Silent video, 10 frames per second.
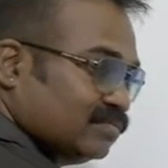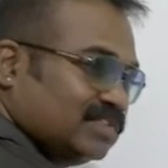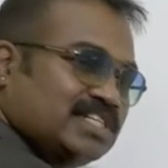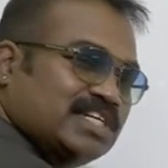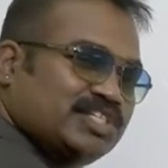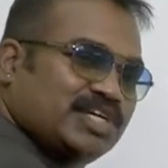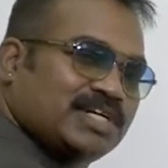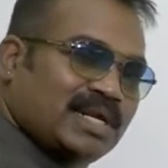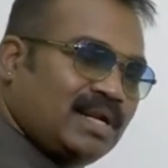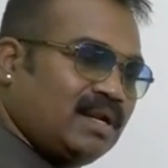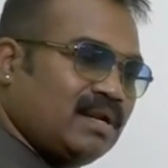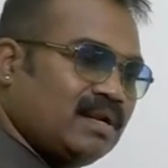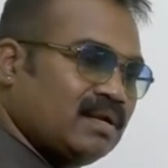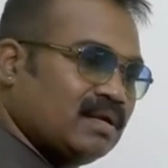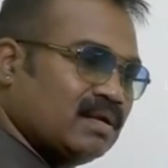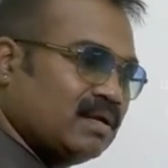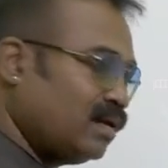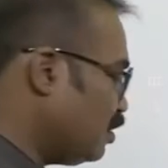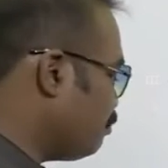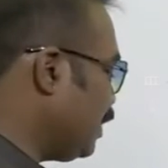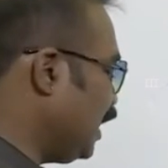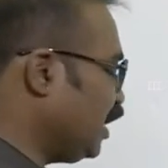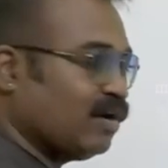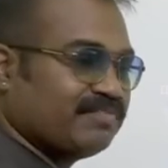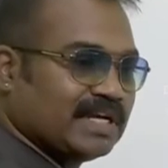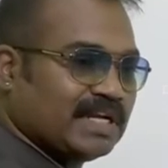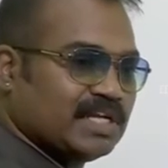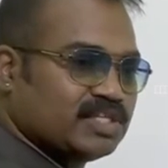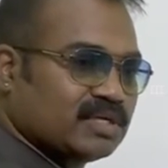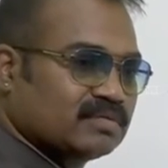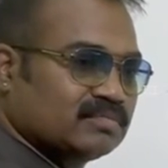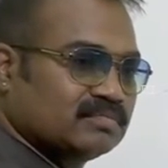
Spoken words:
That is the general melting of the glacier,